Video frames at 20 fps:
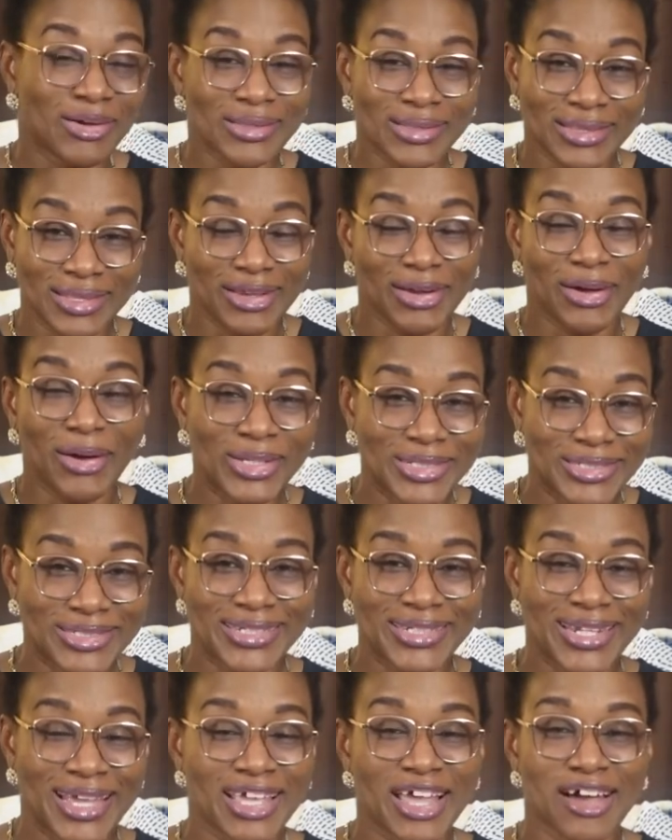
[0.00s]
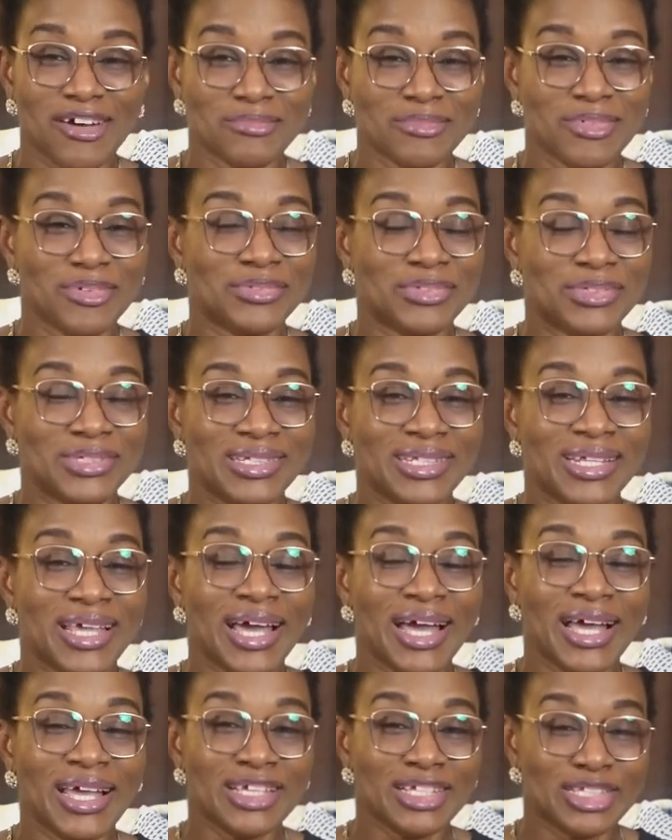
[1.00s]
the country that you are moved in
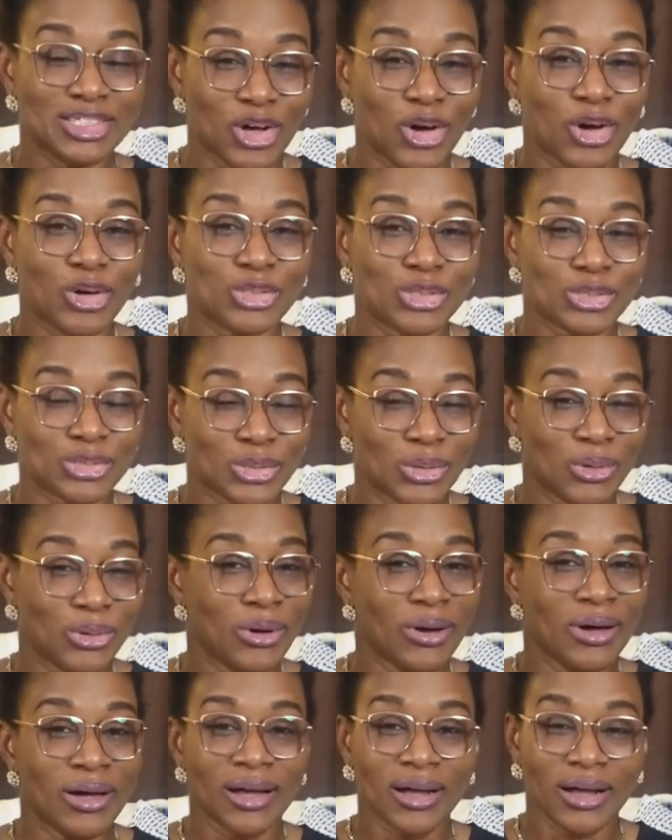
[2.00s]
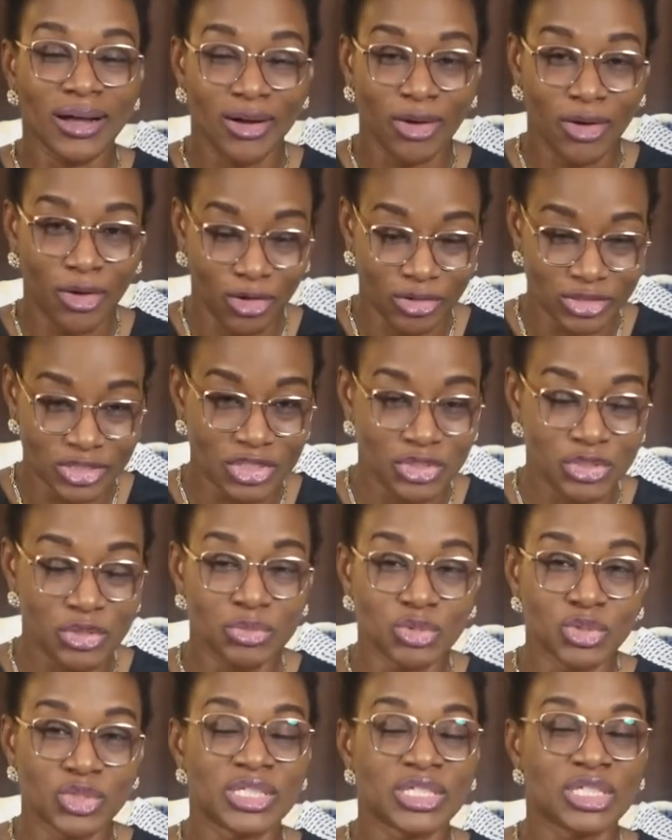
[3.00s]
is also
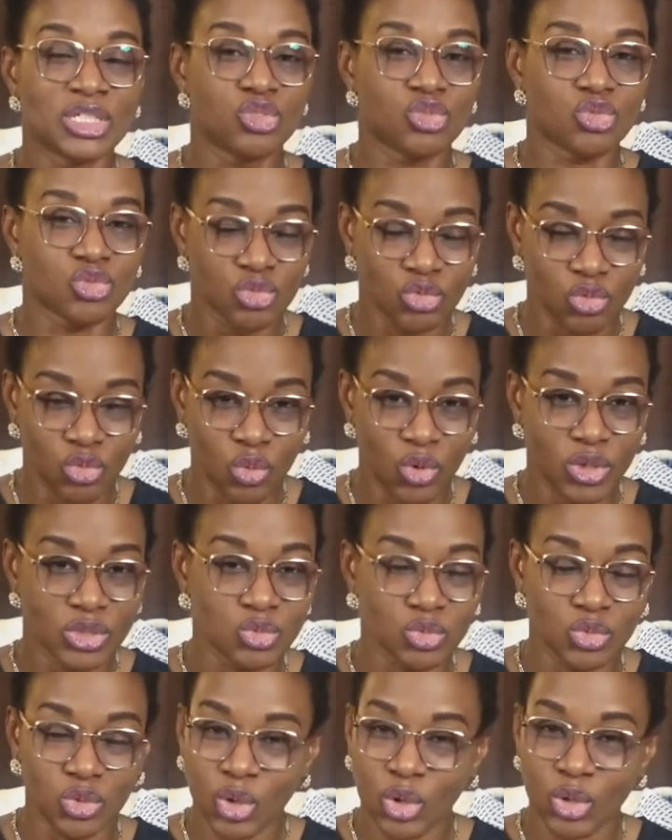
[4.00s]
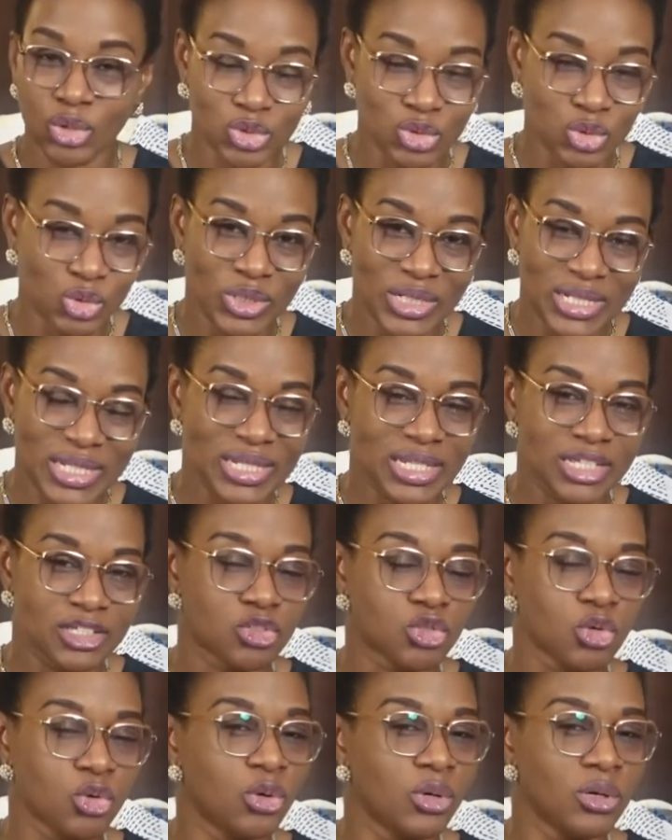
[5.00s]
contributing to what will cause loneliness.
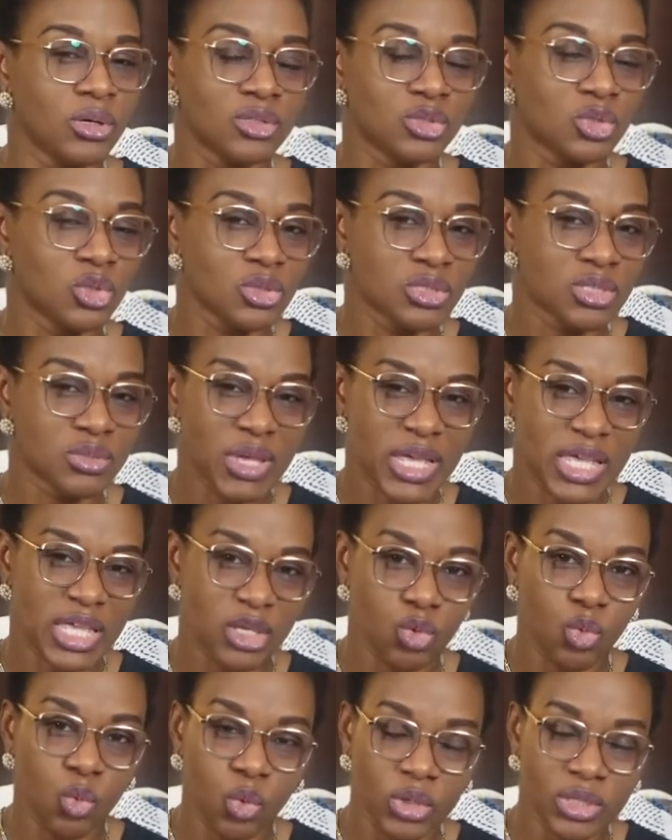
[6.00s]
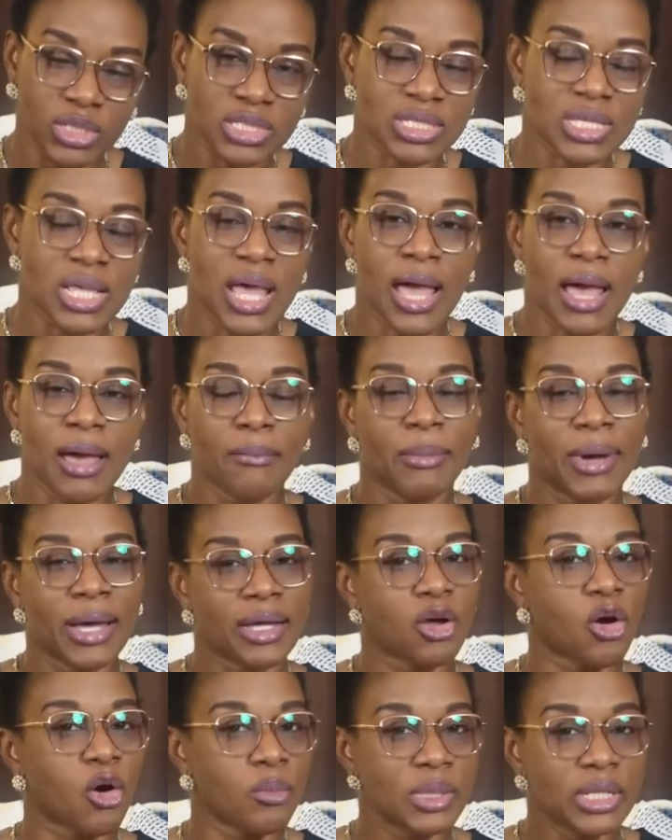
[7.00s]
So don't make it worse by
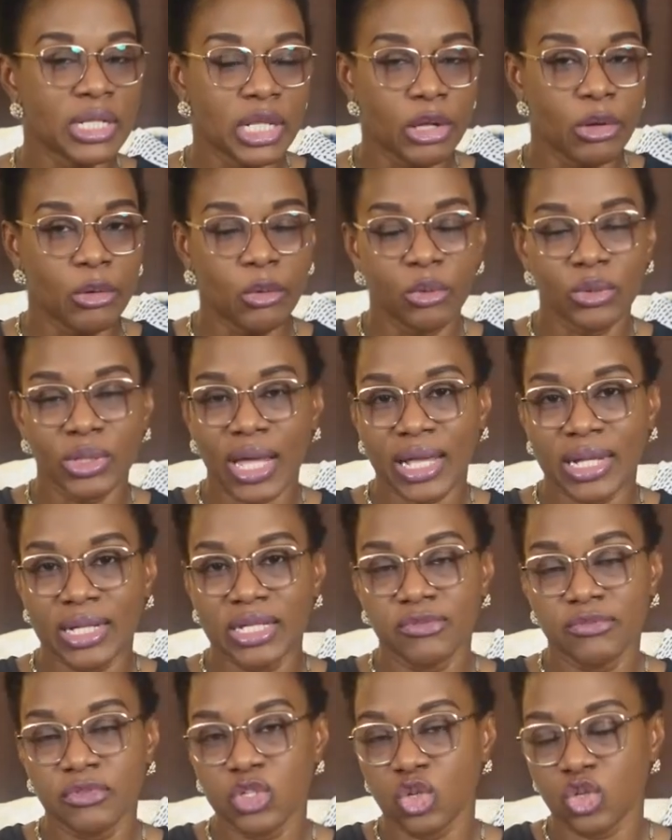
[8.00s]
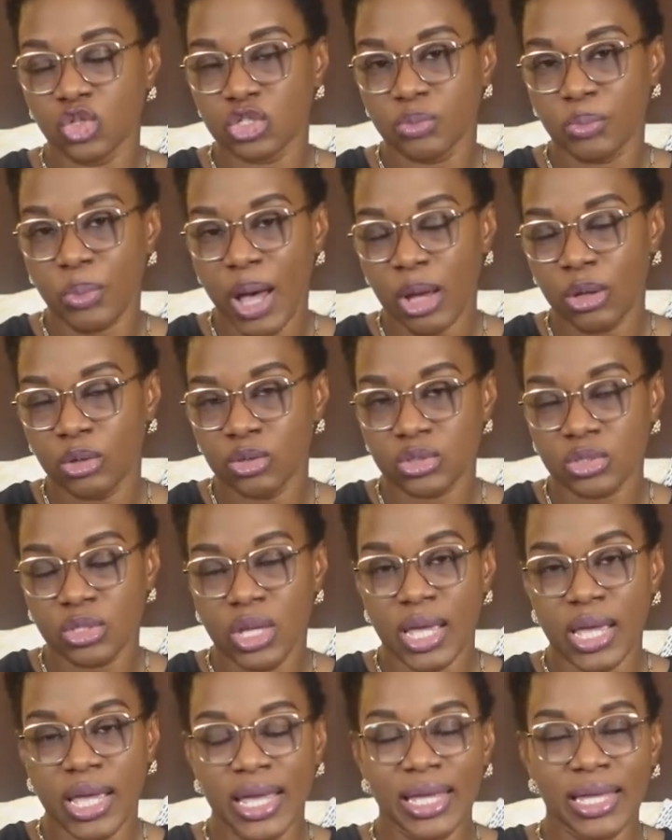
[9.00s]
coming alone and leaving your spouse
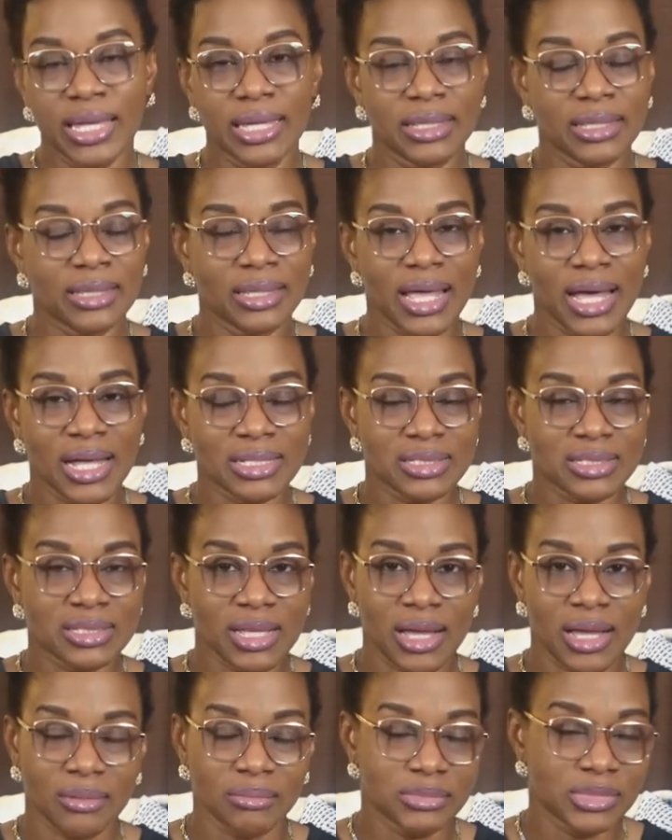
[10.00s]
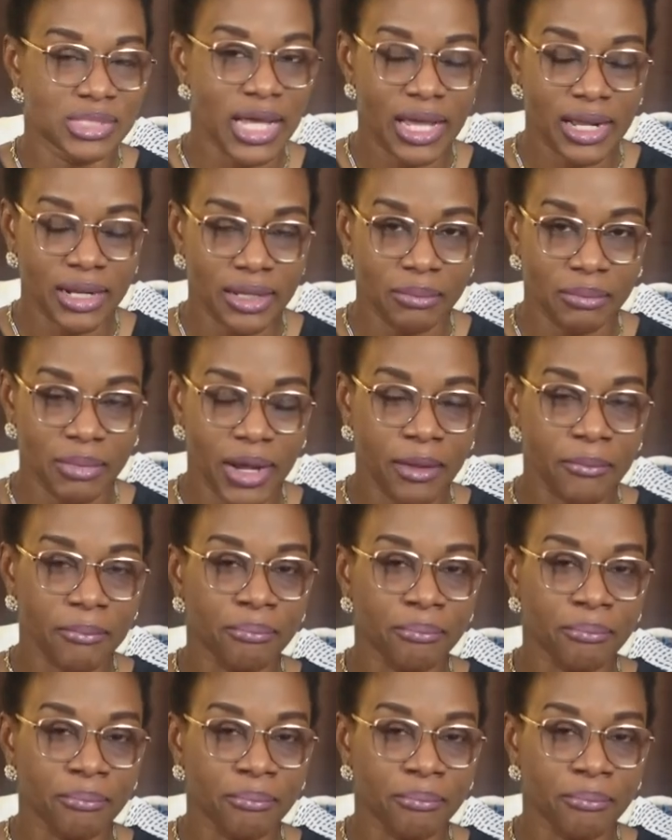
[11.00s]
in that dilemma.